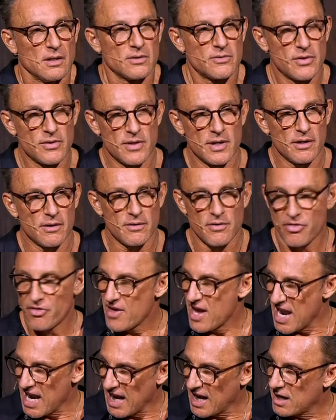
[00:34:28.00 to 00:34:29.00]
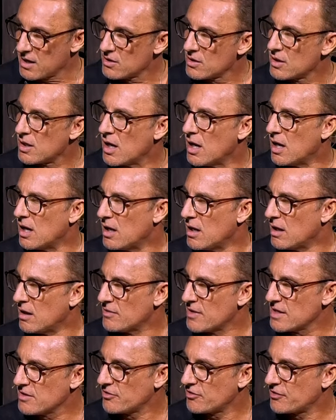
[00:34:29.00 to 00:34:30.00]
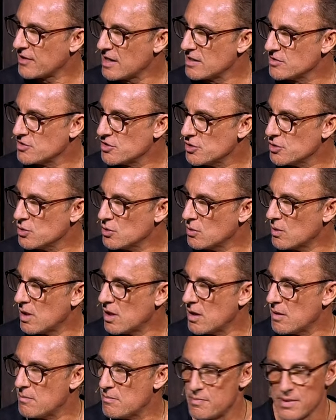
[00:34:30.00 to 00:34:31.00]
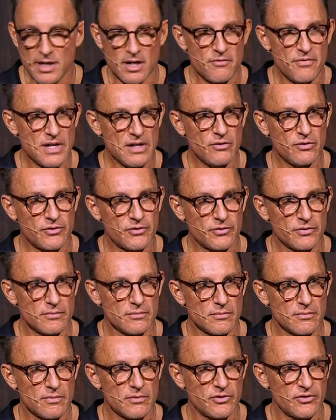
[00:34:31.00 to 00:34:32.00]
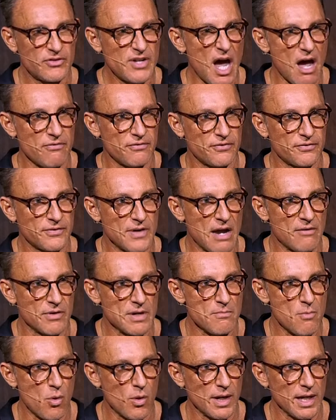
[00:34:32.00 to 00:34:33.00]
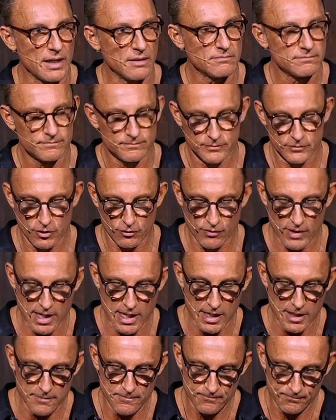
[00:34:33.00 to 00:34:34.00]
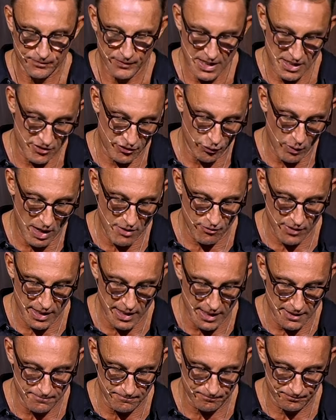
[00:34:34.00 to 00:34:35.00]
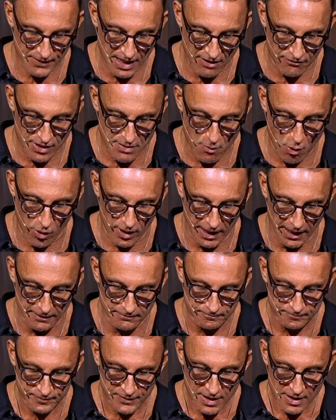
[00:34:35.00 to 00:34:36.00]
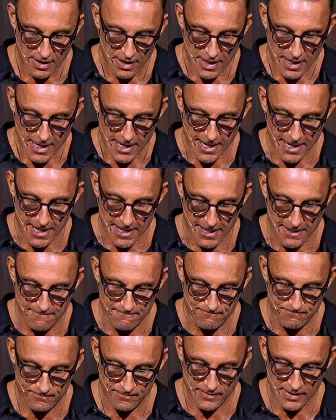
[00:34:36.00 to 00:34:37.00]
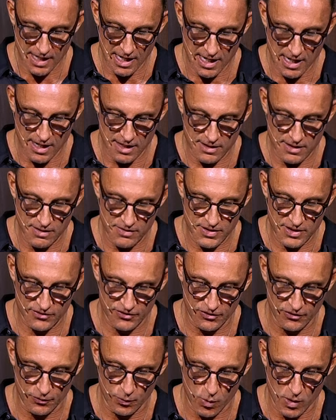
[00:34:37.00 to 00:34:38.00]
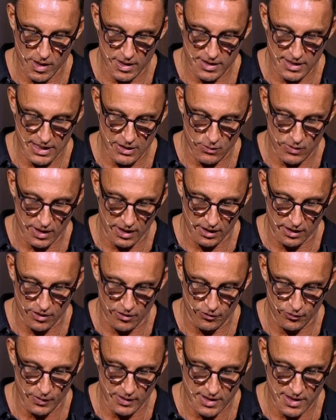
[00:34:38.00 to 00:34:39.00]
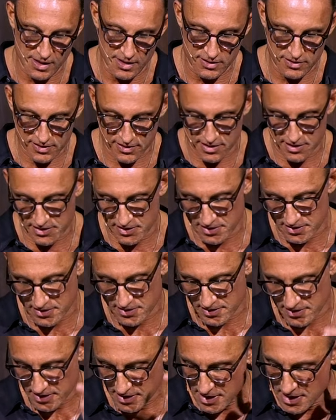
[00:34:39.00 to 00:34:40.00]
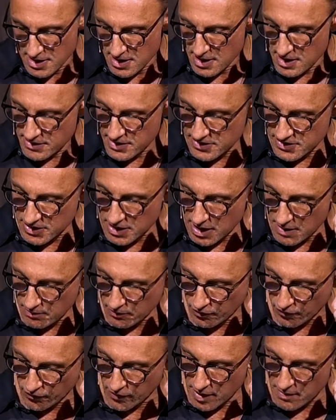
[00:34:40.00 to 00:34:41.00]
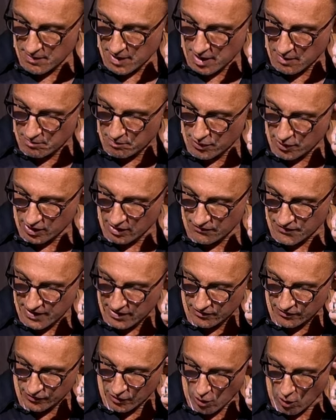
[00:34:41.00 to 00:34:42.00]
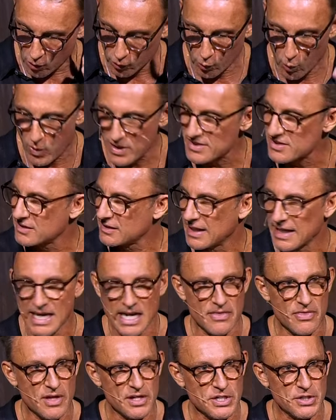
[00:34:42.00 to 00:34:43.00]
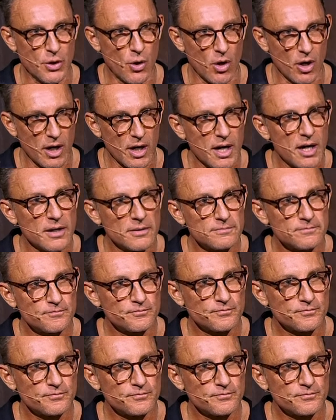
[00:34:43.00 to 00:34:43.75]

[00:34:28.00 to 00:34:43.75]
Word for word: to their thing, uh, they send you a bit of his stuff every morning to read. And so I read it every morning. Um, and this is what, and I want to close with this. This is this comes from a book of his called Whistling in the Dark.